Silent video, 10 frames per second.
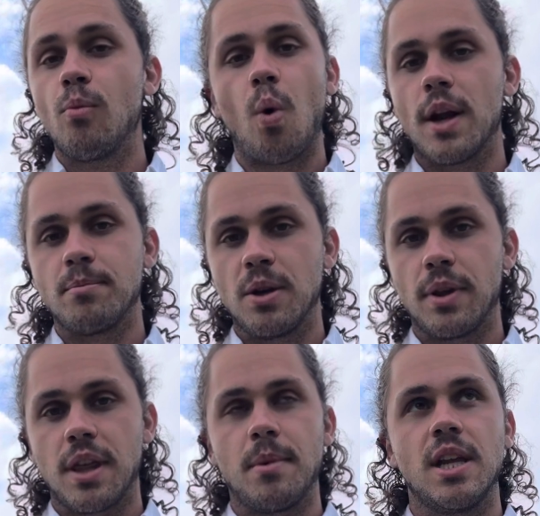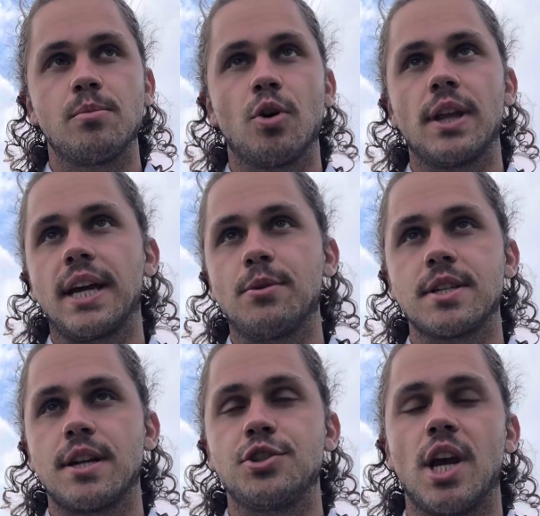want to be with him anymore. Like, I was
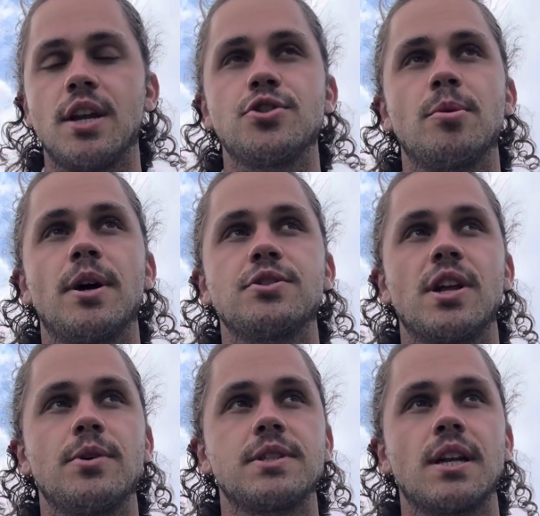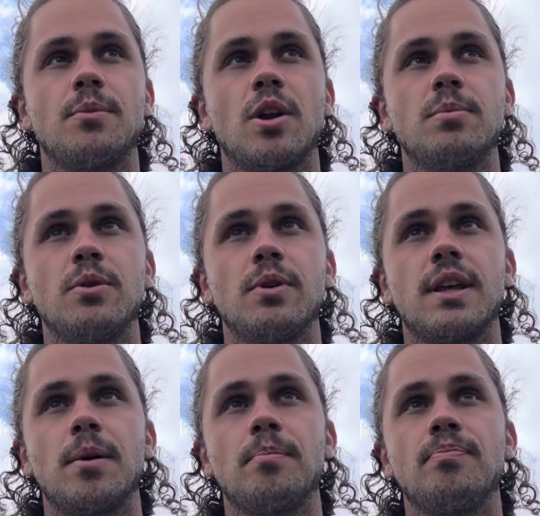going to change so much that I wasn't going to want to be with
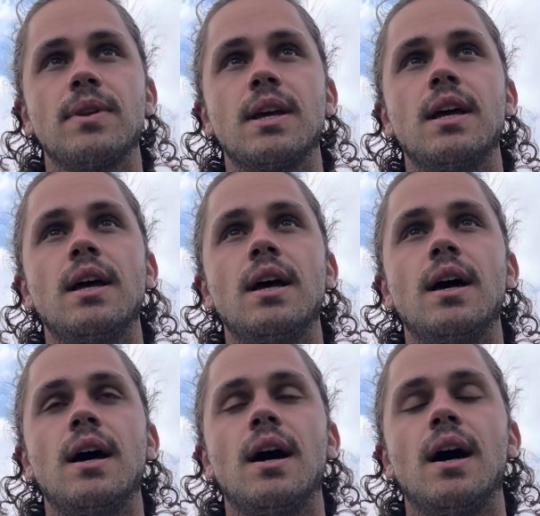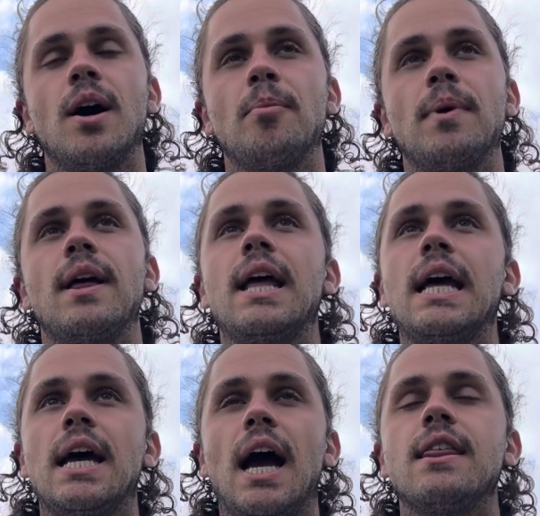him.
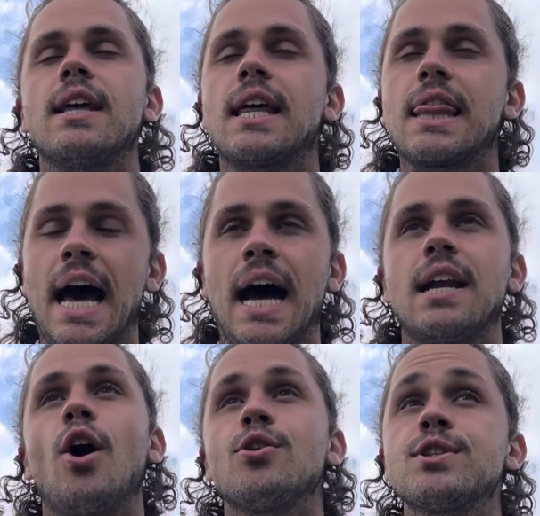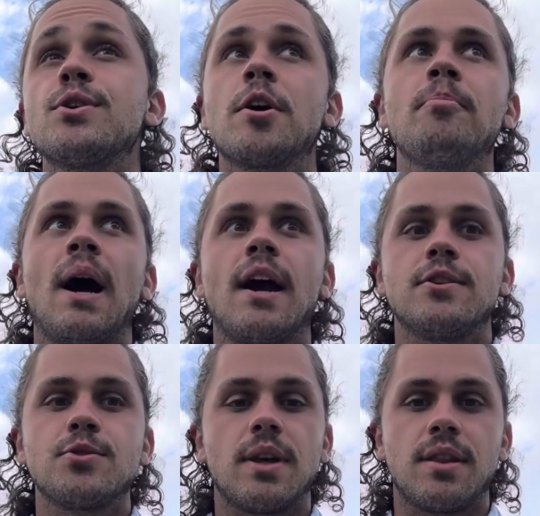I think that also
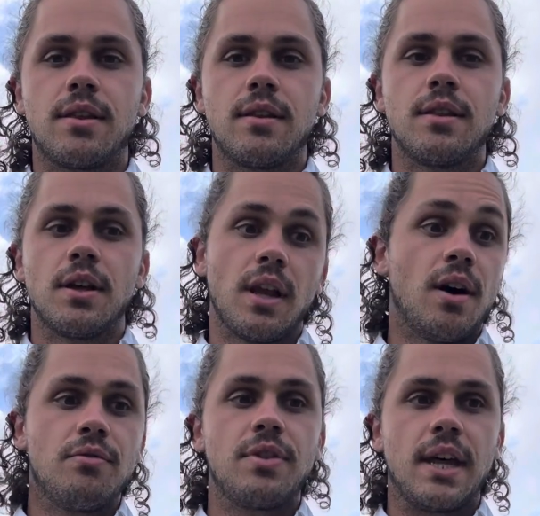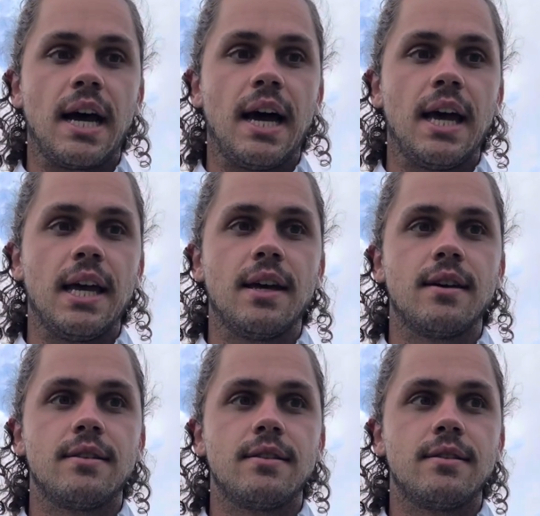combined with the love that I
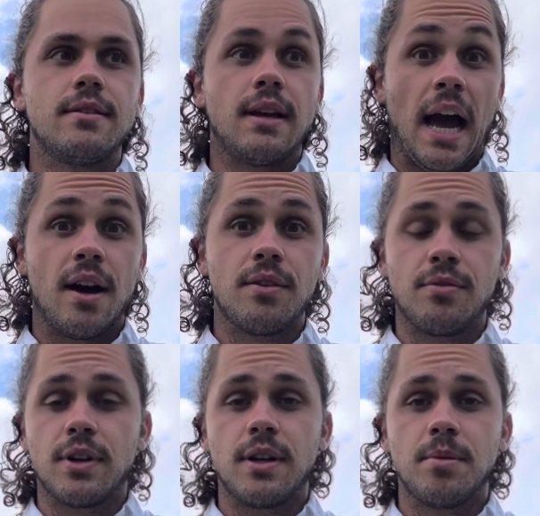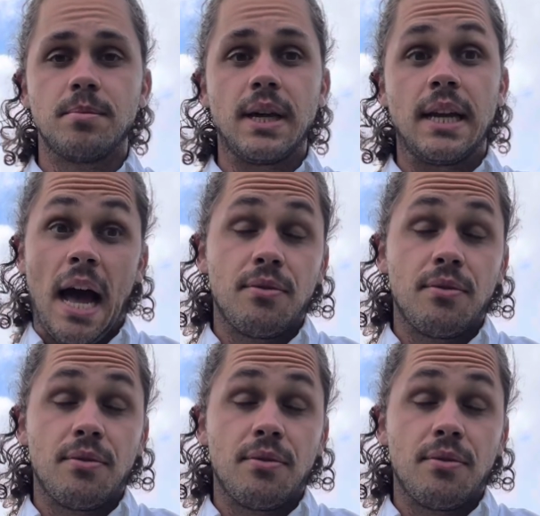had for him and have